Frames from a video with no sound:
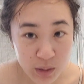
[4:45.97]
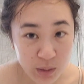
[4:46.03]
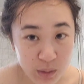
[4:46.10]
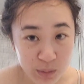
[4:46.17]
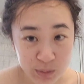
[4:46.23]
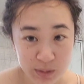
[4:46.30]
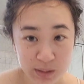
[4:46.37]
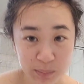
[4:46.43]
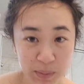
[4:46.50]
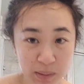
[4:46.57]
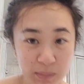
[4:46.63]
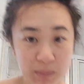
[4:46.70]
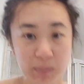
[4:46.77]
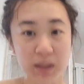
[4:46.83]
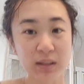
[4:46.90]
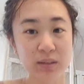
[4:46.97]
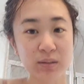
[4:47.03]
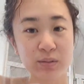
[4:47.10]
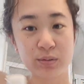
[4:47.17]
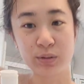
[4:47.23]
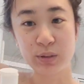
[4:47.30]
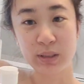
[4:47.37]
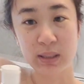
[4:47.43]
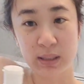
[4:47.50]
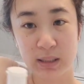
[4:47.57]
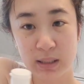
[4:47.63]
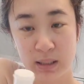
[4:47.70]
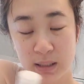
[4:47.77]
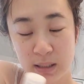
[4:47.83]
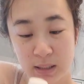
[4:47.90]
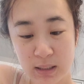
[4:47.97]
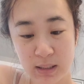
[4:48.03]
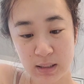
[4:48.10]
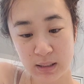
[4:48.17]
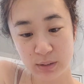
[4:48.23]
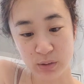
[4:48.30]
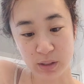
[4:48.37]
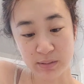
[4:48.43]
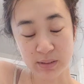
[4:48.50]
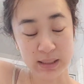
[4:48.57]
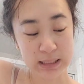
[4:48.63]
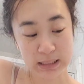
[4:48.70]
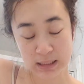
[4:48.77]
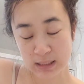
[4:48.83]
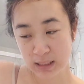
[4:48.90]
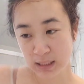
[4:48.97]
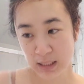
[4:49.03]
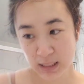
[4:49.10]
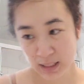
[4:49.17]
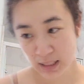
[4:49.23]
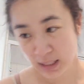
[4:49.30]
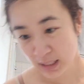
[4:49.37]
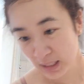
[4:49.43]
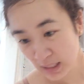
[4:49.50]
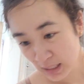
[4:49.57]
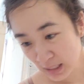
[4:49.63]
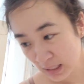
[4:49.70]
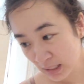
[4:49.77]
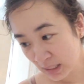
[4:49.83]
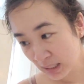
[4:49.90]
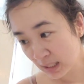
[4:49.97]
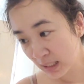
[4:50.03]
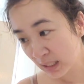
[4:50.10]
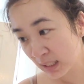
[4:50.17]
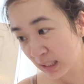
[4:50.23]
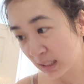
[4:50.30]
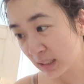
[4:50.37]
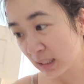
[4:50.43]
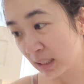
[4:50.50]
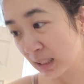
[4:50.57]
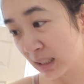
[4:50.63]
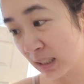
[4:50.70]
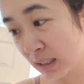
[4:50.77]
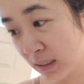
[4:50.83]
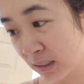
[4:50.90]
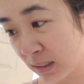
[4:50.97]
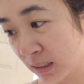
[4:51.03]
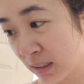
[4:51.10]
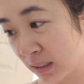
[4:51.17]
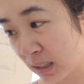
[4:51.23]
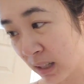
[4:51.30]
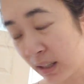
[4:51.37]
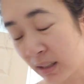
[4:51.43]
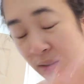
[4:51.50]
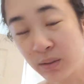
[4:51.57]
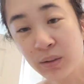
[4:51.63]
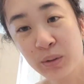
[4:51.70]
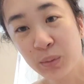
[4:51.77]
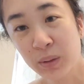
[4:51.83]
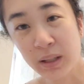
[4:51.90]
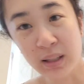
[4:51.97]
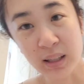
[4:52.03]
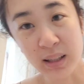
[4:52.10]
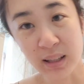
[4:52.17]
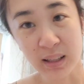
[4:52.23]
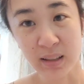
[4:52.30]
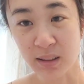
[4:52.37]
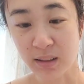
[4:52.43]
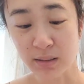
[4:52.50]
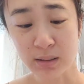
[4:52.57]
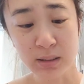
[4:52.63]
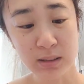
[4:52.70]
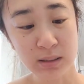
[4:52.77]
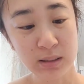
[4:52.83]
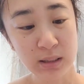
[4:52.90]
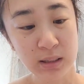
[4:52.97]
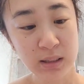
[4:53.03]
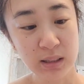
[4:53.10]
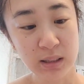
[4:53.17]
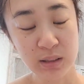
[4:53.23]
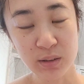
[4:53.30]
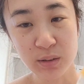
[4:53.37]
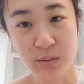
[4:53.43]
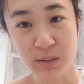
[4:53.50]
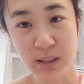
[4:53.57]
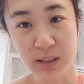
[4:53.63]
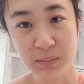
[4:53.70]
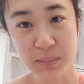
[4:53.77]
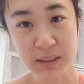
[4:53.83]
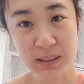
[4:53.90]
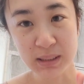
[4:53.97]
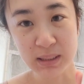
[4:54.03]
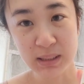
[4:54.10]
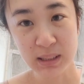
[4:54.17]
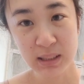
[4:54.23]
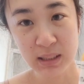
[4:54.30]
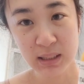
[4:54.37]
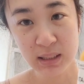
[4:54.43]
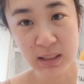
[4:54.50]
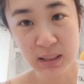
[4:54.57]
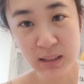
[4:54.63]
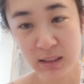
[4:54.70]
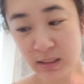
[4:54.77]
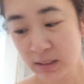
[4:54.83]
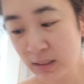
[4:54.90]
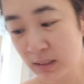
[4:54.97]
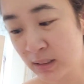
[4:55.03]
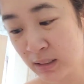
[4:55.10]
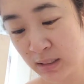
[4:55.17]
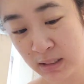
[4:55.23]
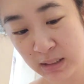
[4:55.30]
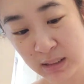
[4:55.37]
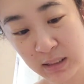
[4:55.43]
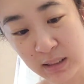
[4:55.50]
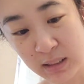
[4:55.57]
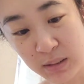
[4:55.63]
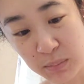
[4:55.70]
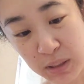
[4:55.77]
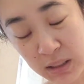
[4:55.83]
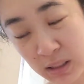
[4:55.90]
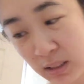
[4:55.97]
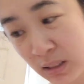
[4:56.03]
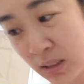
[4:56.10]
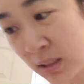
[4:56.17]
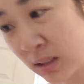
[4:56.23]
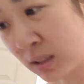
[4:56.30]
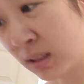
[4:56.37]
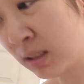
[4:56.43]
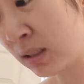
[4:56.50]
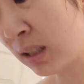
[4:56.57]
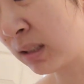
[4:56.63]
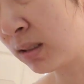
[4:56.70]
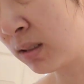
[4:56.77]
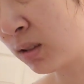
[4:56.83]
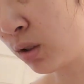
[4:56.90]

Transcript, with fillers: use the baby bottle for uh, traveling. And then I don't know what anything does. I do vitamin C because my sister says